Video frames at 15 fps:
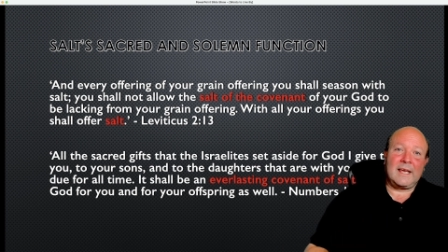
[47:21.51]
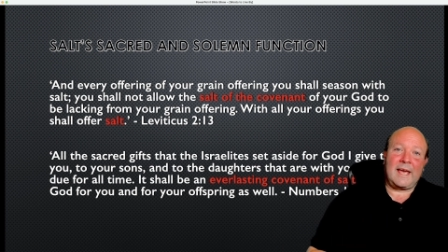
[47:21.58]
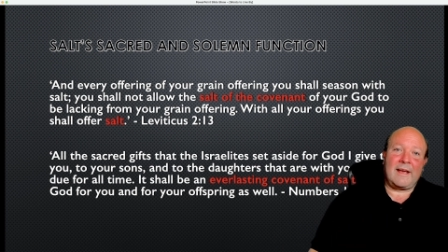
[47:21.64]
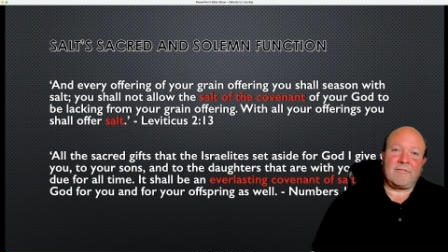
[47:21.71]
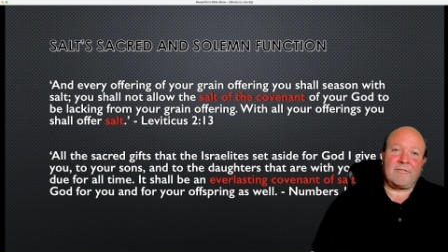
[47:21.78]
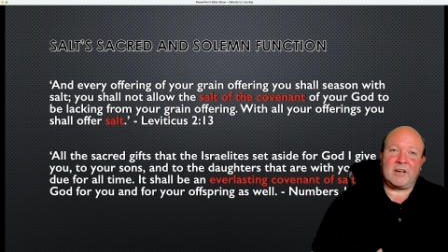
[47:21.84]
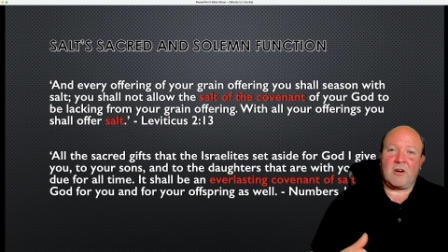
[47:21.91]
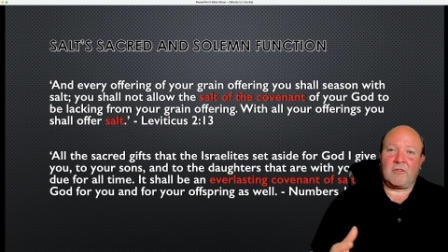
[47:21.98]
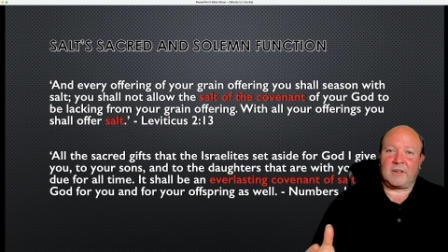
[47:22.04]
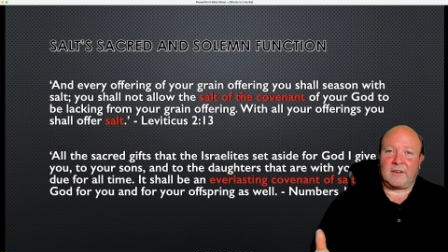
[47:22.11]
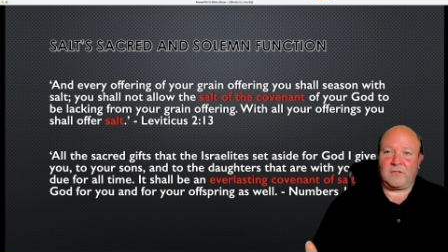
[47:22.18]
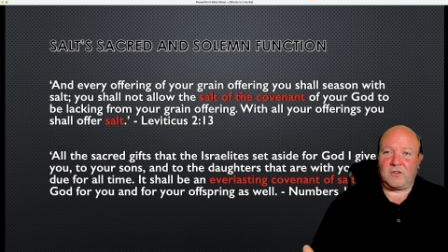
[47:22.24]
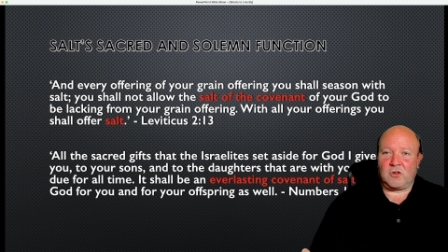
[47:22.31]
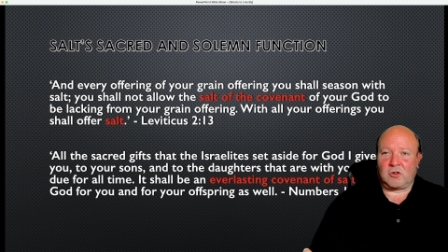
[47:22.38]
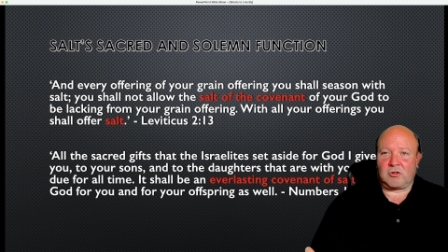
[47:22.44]
Every offering
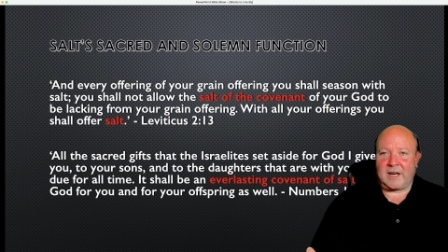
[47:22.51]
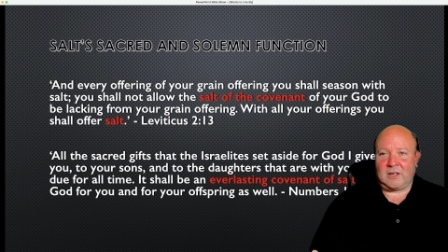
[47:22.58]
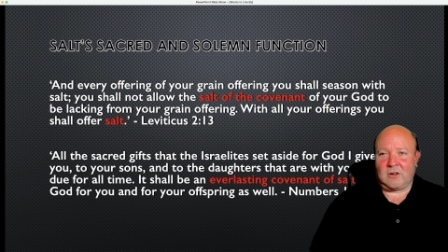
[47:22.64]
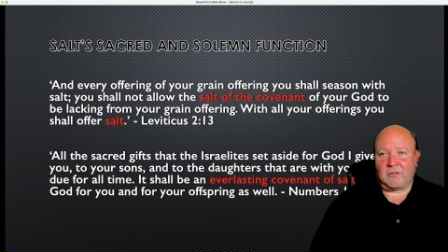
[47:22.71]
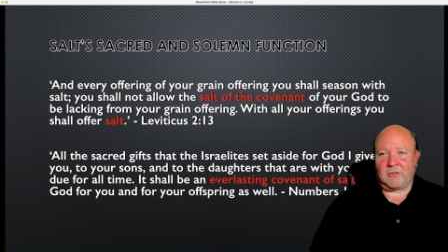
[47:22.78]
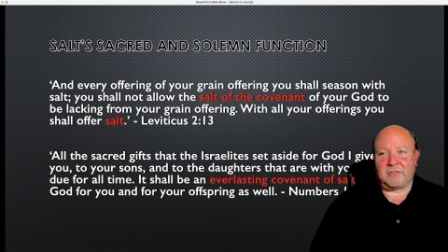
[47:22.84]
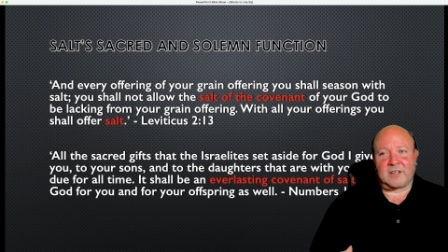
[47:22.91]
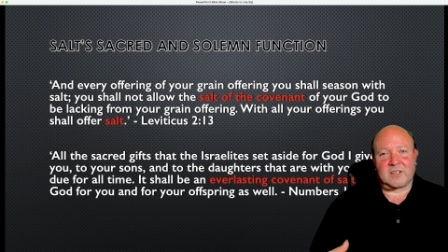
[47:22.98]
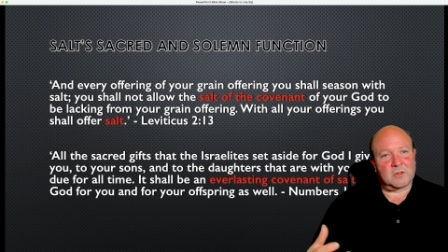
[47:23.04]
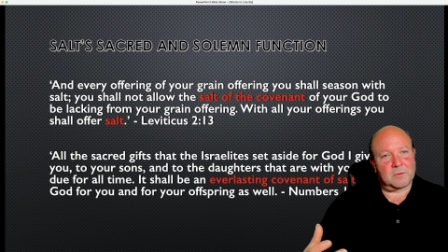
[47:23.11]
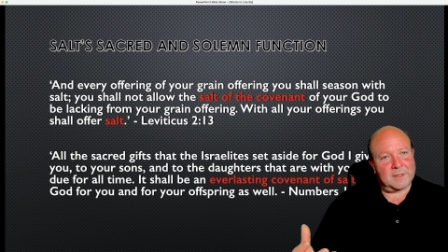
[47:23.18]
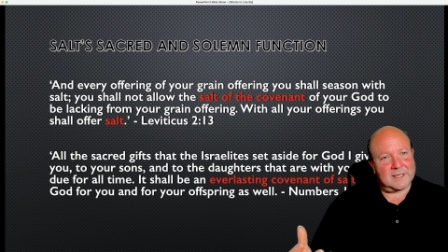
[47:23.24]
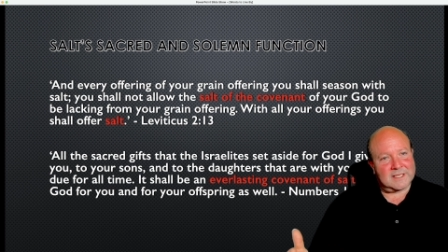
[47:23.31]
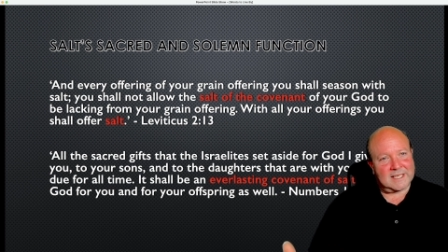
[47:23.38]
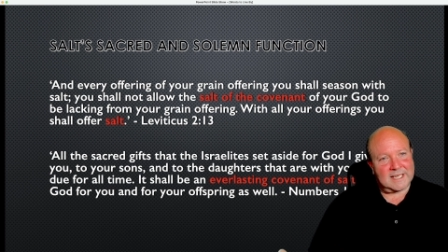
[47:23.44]
of your grain offering shall
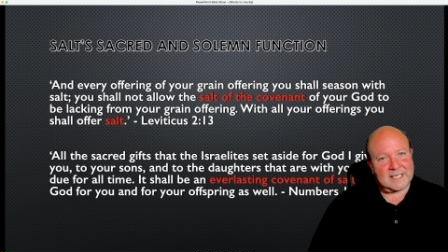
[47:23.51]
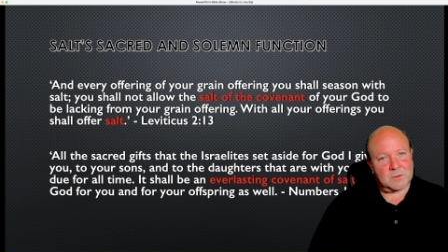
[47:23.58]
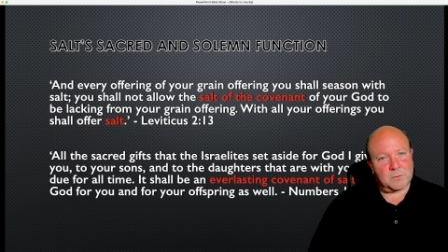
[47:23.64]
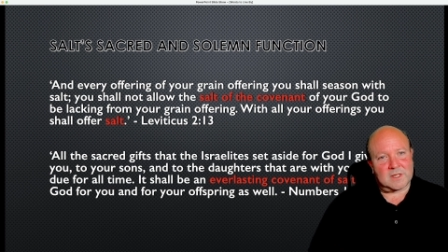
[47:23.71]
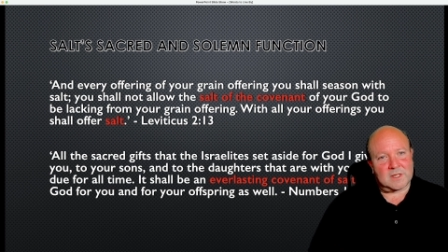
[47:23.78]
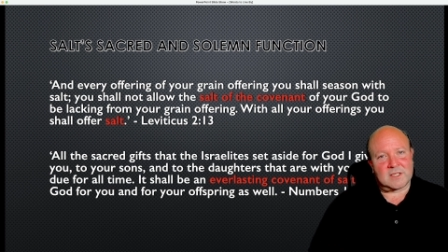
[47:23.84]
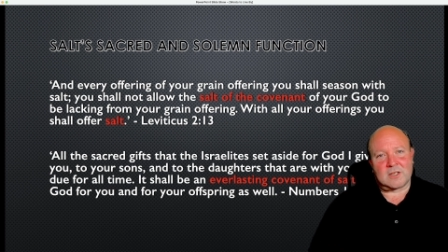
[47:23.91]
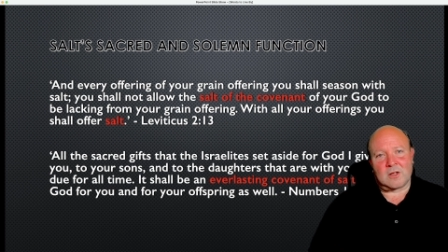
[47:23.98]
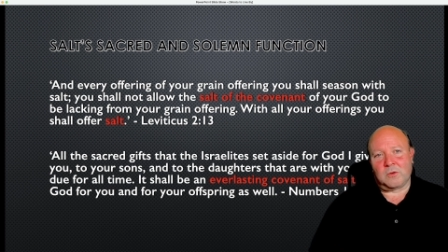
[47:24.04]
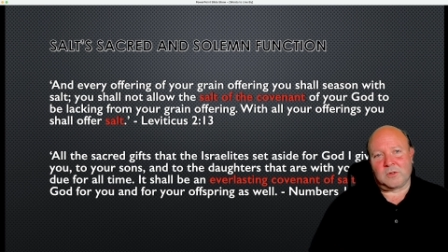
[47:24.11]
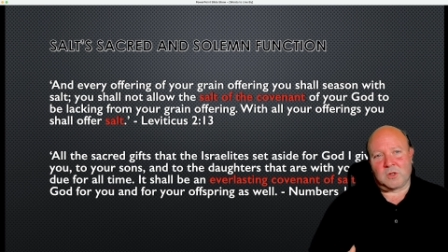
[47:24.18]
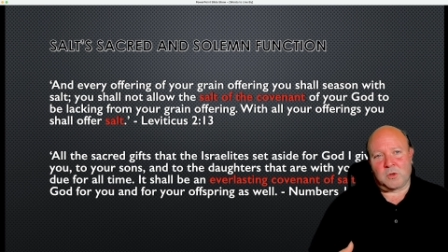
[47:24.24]
be seasoned with salt.